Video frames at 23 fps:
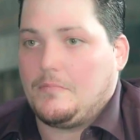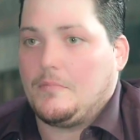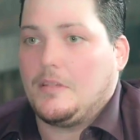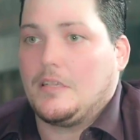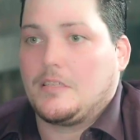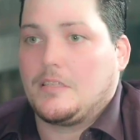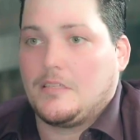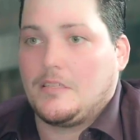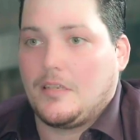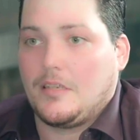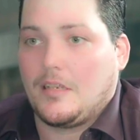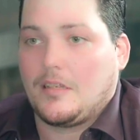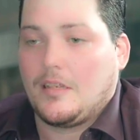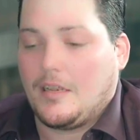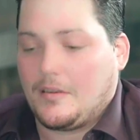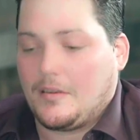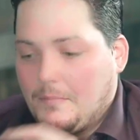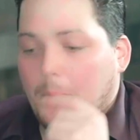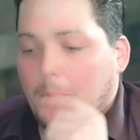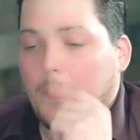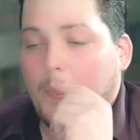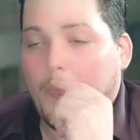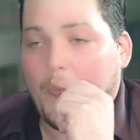This is the thing.
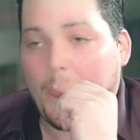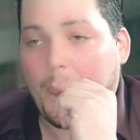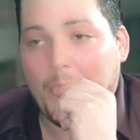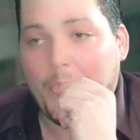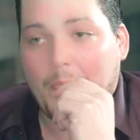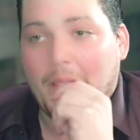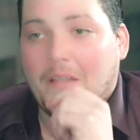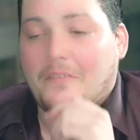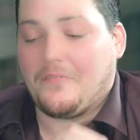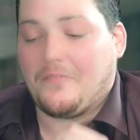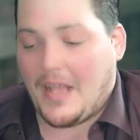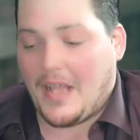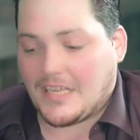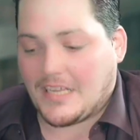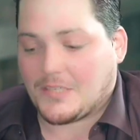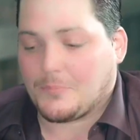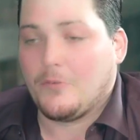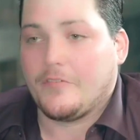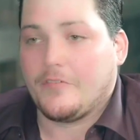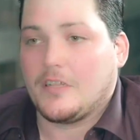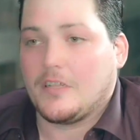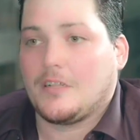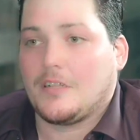
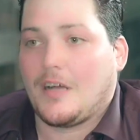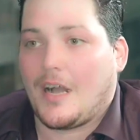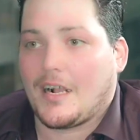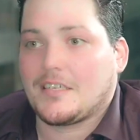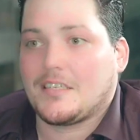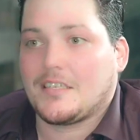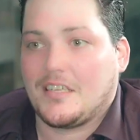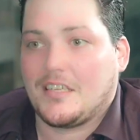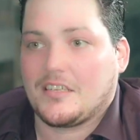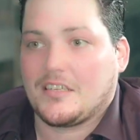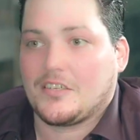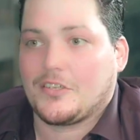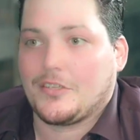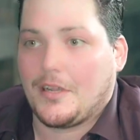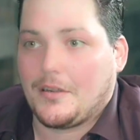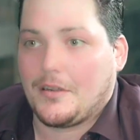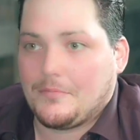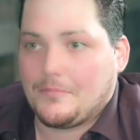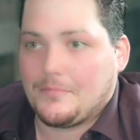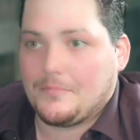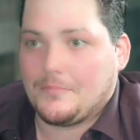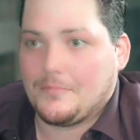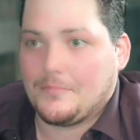Fast-moving clocks tick slow.
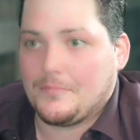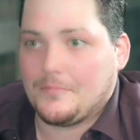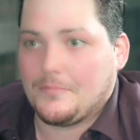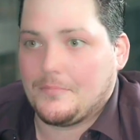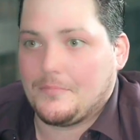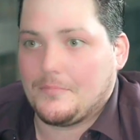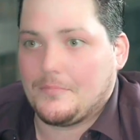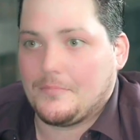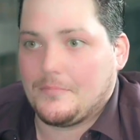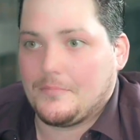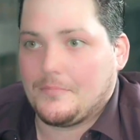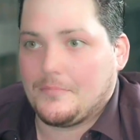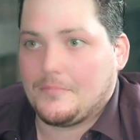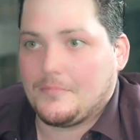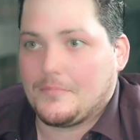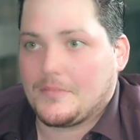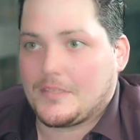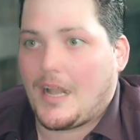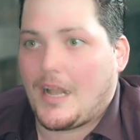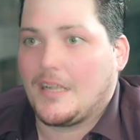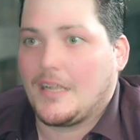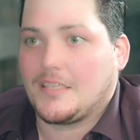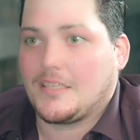
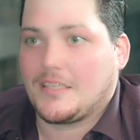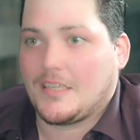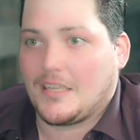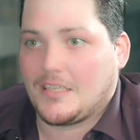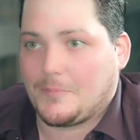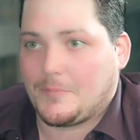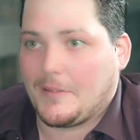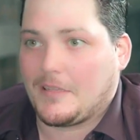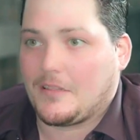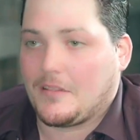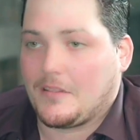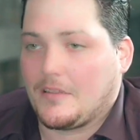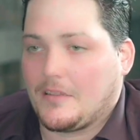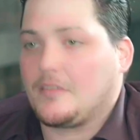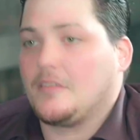It's Einstein's big thing.